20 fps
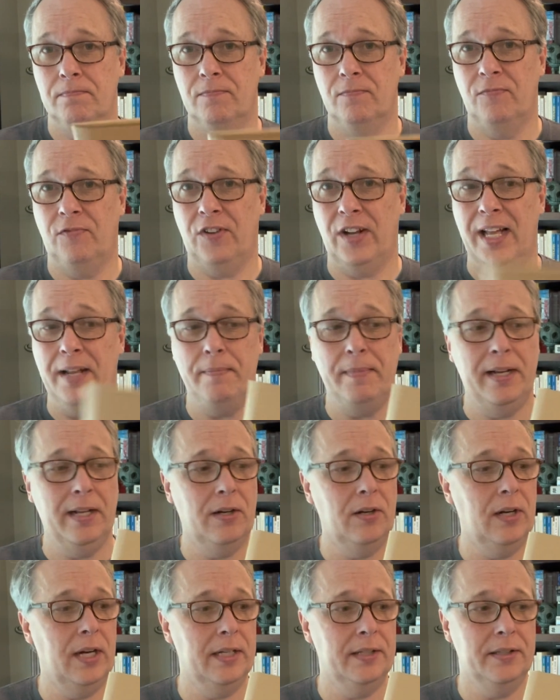flat
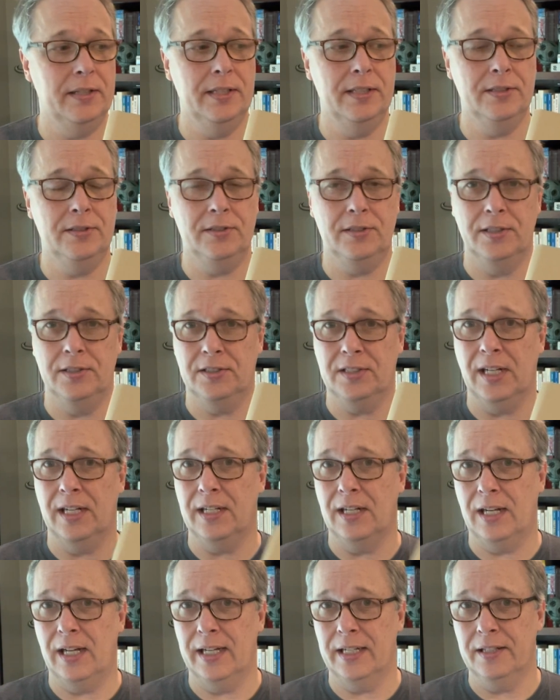mailer like this, that's kind
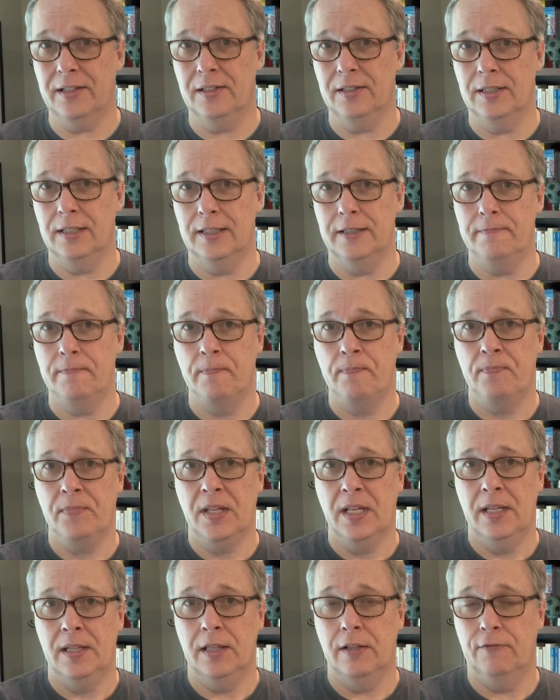of like the
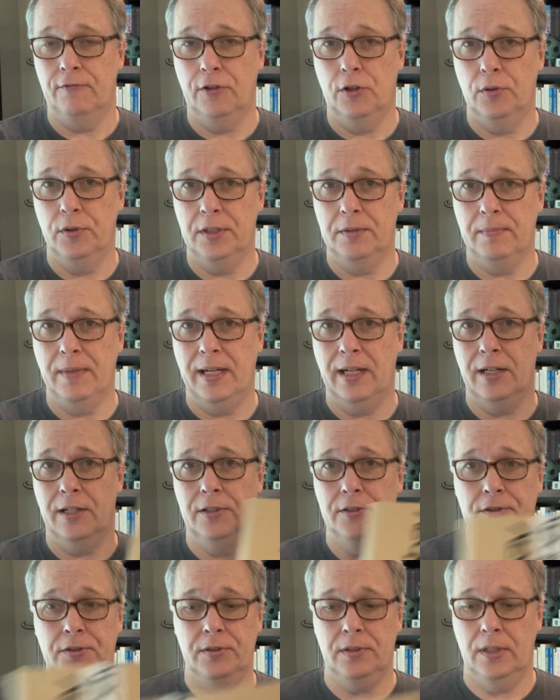folding
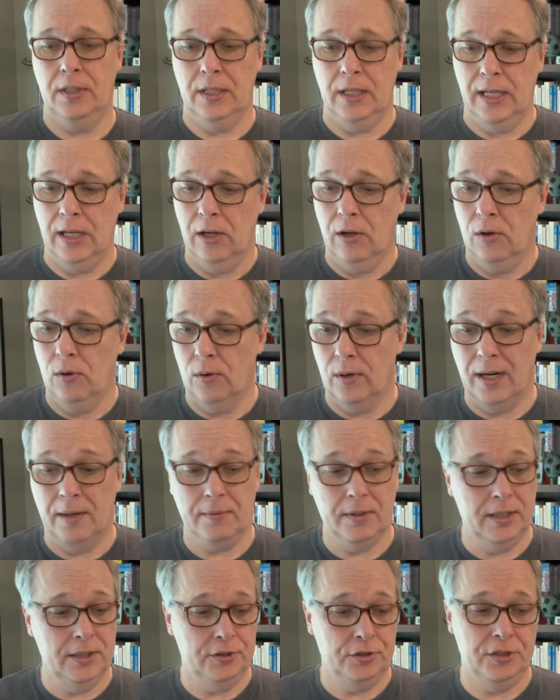mailers, or I'm
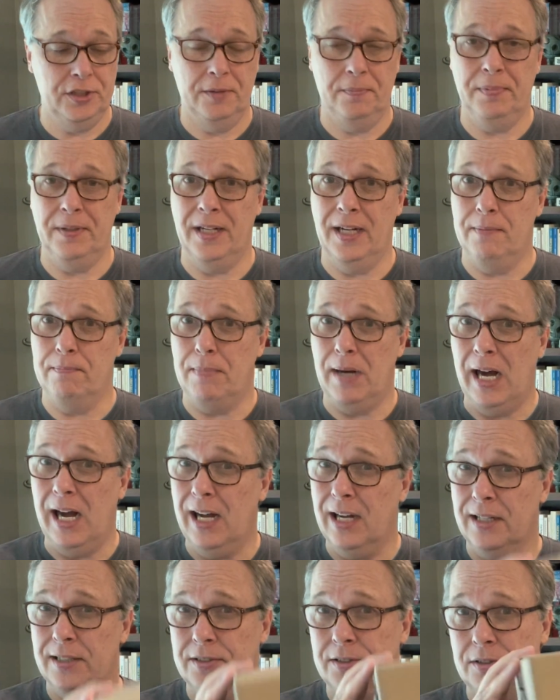going to ship in a
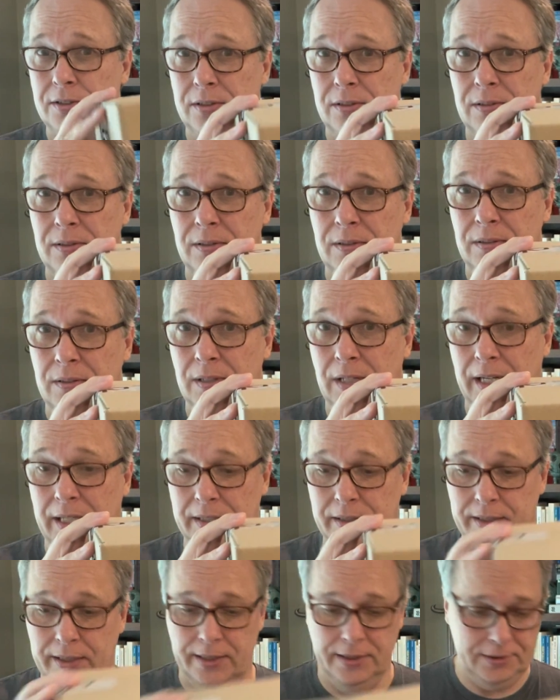box like
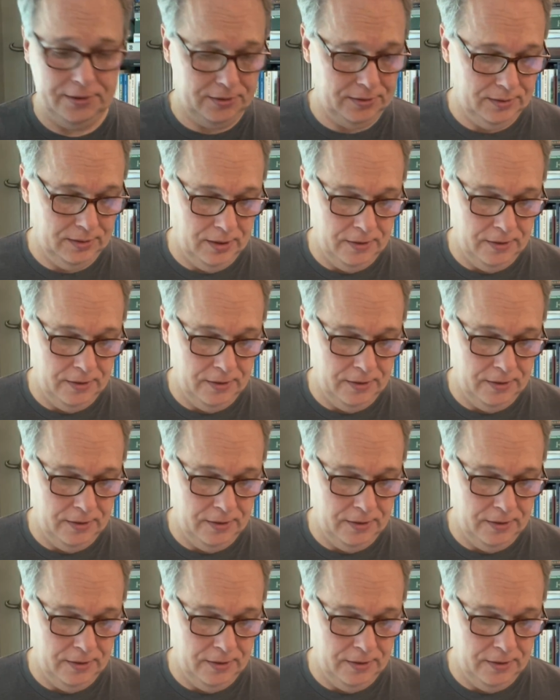this,